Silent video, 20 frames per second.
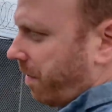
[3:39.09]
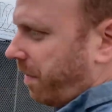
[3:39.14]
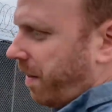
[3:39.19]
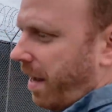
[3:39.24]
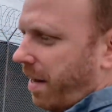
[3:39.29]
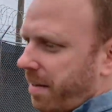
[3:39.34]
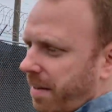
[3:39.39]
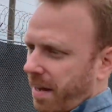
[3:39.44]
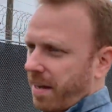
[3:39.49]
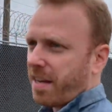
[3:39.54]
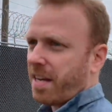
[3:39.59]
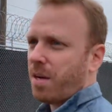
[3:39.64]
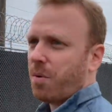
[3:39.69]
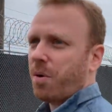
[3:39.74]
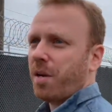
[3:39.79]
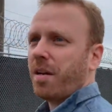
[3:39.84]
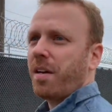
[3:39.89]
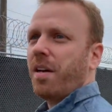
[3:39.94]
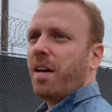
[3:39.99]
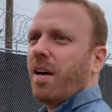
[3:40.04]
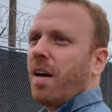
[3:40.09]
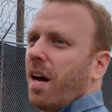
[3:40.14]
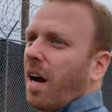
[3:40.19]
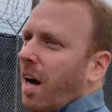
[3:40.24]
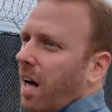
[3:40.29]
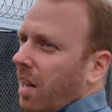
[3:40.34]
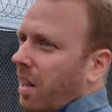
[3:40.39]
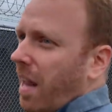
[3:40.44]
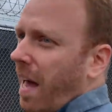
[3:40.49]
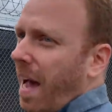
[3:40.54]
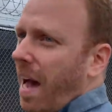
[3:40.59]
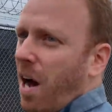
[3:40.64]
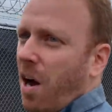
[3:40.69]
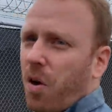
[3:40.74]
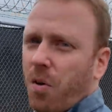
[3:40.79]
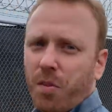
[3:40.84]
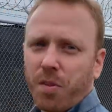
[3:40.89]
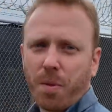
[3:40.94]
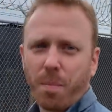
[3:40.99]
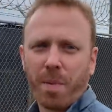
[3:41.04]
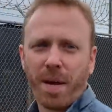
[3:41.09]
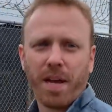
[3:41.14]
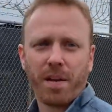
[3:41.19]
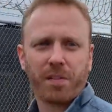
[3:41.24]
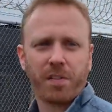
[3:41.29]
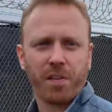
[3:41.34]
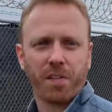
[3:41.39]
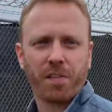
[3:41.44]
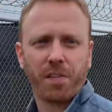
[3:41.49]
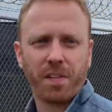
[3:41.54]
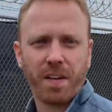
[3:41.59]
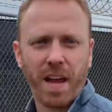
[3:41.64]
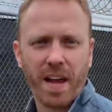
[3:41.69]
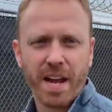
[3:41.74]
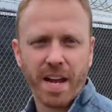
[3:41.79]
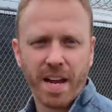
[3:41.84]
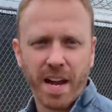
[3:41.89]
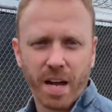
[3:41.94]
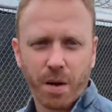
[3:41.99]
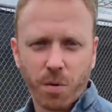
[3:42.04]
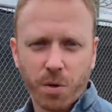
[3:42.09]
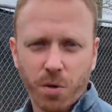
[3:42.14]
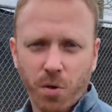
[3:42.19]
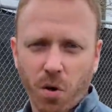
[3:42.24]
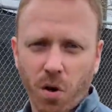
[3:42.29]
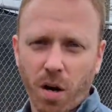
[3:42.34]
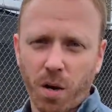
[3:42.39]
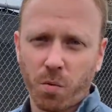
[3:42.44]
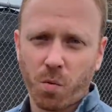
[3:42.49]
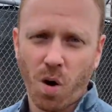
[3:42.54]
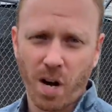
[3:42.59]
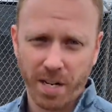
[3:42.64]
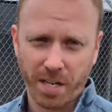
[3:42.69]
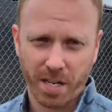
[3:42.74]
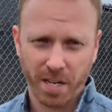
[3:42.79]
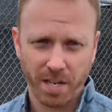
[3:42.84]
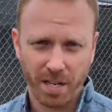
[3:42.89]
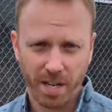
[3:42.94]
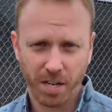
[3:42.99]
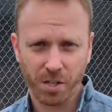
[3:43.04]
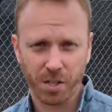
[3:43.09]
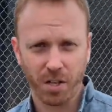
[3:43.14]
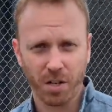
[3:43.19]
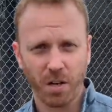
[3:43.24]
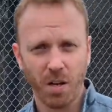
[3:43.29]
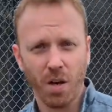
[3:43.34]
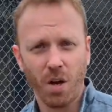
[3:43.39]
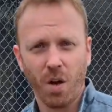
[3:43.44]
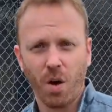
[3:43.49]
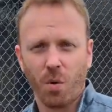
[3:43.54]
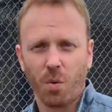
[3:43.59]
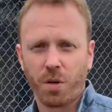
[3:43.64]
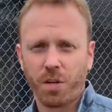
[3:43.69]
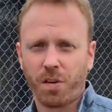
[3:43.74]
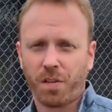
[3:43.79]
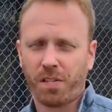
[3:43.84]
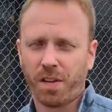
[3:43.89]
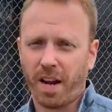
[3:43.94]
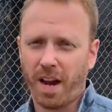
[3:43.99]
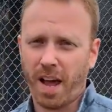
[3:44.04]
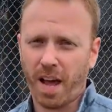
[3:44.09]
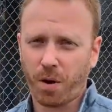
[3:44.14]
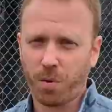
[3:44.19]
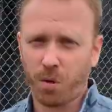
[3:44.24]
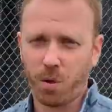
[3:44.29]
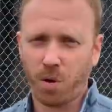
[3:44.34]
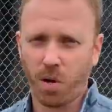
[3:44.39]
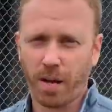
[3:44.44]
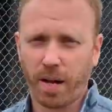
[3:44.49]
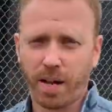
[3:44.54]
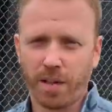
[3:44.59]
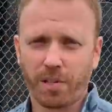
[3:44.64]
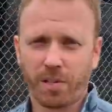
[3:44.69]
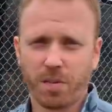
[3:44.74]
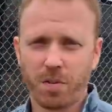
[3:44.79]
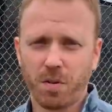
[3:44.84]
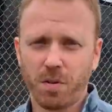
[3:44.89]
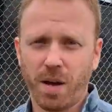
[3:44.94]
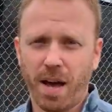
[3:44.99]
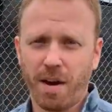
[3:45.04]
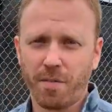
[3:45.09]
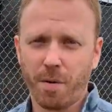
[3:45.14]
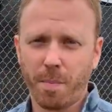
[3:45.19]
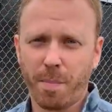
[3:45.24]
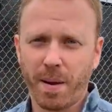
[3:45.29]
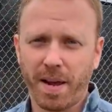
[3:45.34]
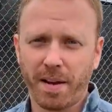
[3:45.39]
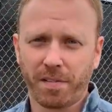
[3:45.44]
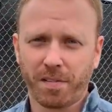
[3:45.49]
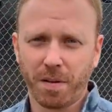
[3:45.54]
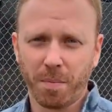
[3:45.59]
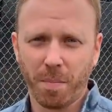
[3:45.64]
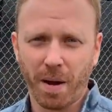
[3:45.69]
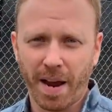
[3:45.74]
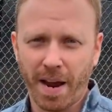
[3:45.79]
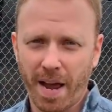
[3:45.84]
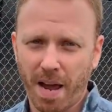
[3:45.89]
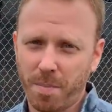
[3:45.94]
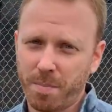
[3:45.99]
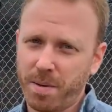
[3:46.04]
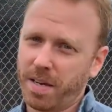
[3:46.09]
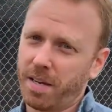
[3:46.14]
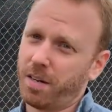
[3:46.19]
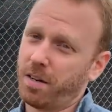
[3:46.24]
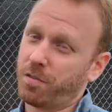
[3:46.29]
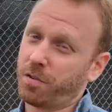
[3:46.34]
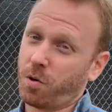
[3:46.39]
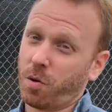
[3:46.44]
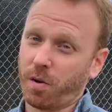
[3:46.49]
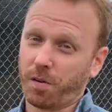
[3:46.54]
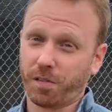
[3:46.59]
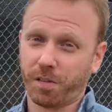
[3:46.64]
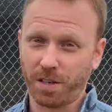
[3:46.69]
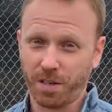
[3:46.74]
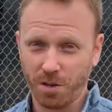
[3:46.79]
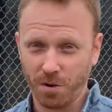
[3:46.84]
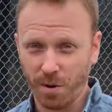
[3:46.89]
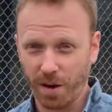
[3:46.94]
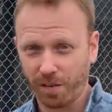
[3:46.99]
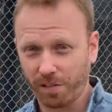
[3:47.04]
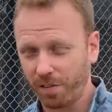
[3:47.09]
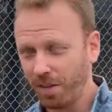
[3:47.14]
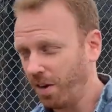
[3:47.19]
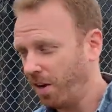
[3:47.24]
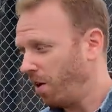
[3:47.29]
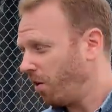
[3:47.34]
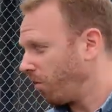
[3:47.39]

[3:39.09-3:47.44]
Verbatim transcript: he said that he would allow the base to stay in Ecuador on one condition, which is that Ecuador gets to have a base in Miami, and of course the U S